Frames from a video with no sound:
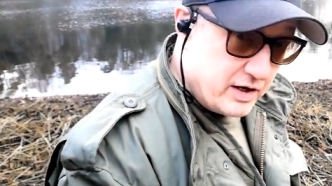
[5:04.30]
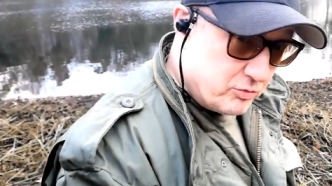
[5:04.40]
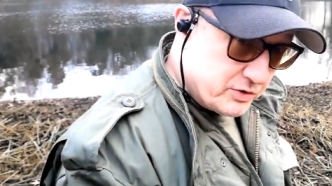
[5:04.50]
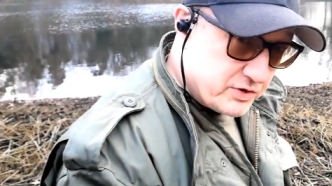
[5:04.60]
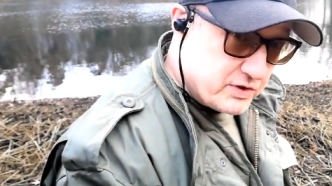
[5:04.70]
there
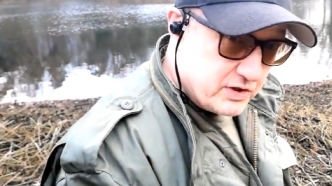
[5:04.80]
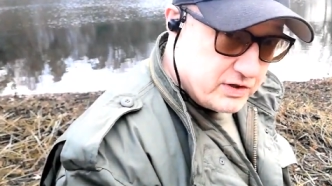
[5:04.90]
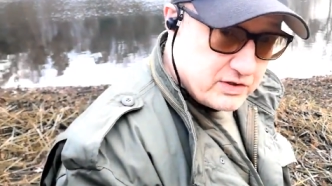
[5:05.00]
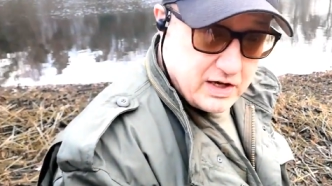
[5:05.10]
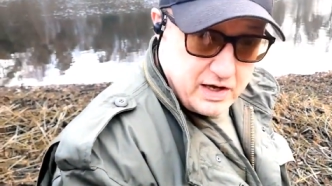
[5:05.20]
was
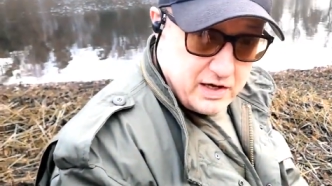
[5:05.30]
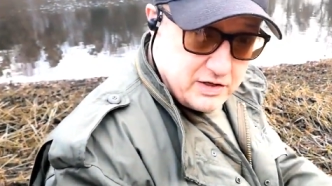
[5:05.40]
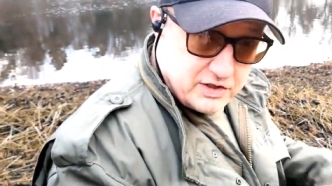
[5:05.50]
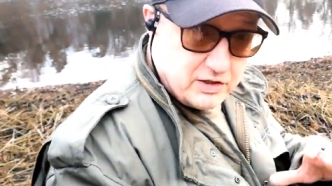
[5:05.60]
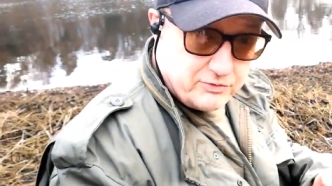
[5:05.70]
that
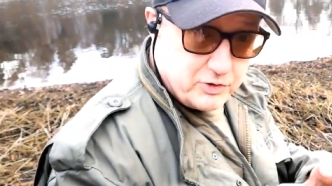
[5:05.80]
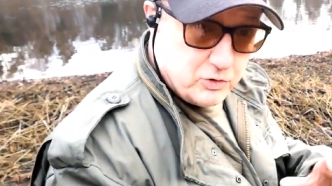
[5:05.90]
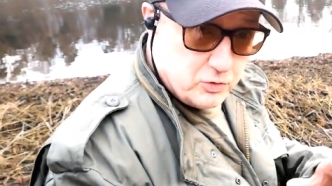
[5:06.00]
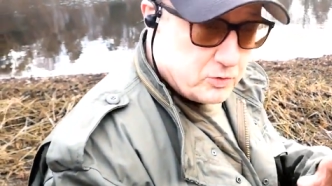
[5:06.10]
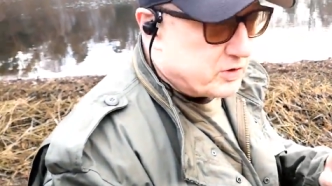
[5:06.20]

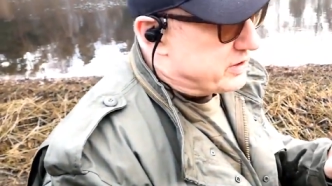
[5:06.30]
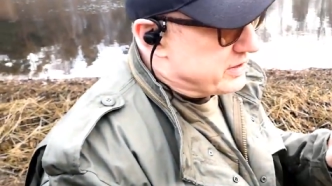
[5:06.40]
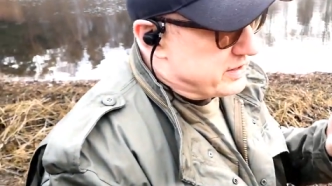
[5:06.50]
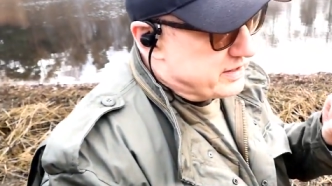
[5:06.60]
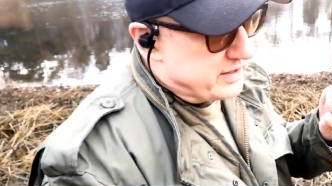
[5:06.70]
self-talk,
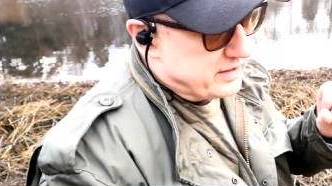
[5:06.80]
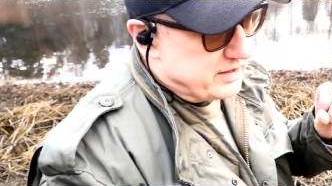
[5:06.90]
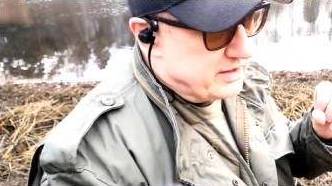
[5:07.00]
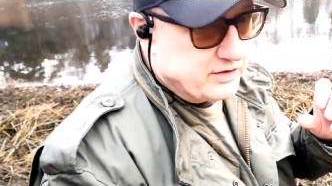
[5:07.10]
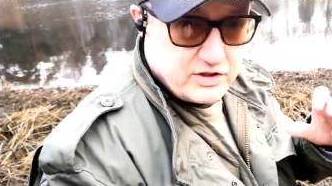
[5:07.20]

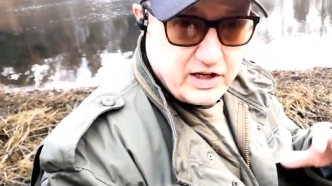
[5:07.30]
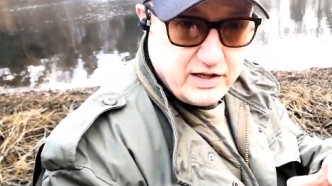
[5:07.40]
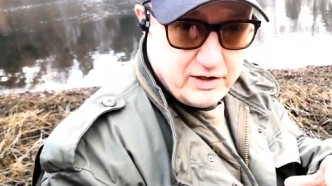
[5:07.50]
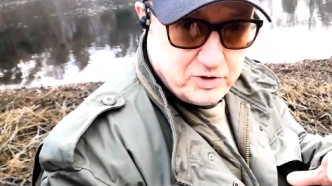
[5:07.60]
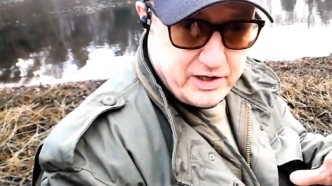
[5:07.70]

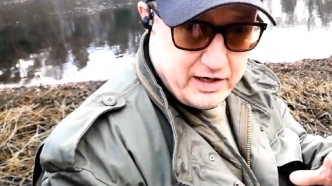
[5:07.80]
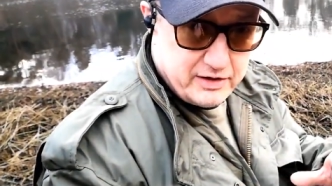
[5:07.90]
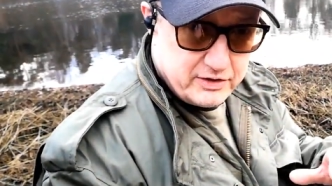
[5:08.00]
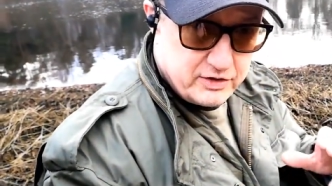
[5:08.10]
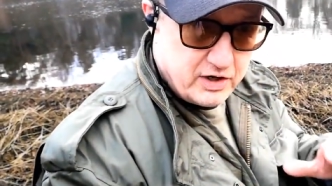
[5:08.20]
interior
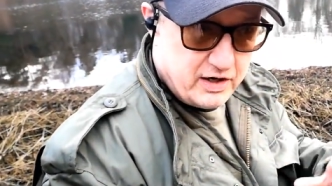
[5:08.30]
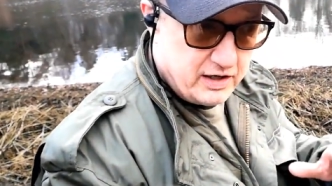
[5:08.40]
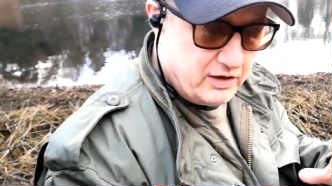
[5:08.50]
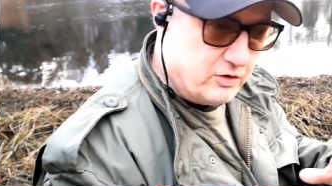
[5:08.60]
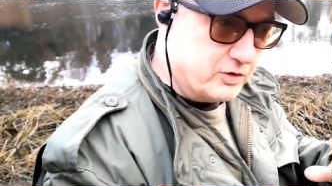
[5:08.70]

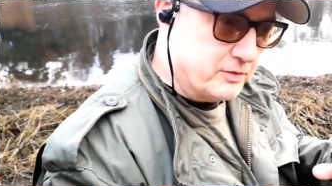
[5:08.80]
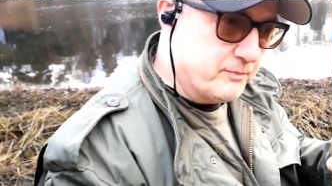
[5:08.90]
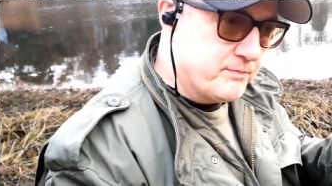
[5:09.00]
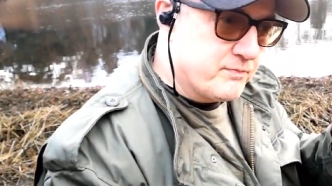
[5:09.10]
dialogue,